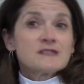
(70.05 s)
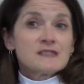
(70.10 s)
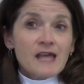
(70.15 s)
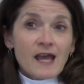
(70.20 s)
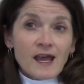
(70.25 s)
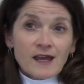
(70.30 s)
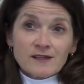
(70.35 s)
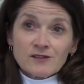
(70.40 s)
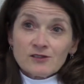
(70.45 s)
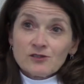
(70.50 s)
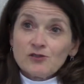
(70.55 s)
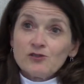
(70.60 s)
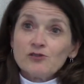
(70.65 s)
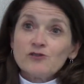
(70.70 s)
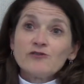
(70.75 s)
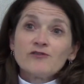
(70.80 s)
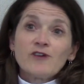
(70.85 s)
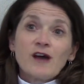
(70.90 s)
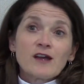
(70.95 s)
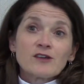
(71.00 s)
technical
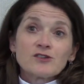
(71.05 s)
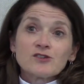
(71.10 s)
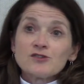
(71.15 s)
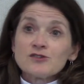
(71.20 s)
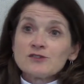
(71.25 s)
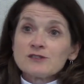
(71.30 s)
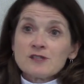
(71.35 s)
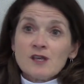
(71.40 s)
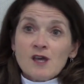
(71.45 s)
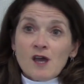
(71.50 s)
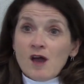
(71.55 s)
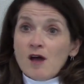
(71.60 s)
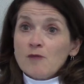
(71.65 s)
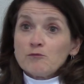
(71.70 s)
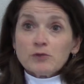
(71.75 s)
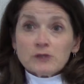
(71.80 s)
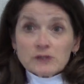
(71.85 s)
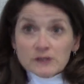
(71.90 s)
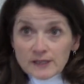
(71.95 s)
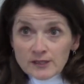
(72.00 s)
factors,
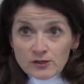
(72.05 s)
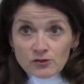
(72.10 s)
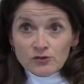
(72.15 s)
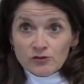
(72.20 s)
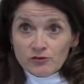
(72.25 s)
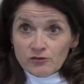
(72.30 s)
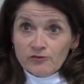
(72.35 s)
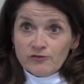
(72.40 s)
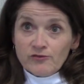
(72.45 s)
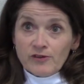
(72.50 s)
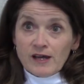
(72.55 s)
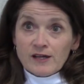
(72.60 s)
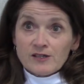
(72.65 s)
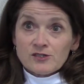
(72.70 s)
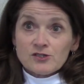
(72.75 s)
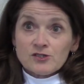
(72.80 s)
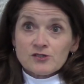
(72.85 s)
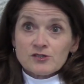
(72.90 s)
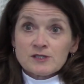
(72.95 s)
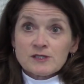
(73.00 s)
political
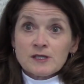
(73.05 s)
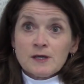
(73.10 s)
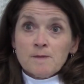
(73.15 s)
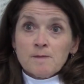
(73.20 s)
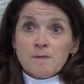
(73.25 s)
factors,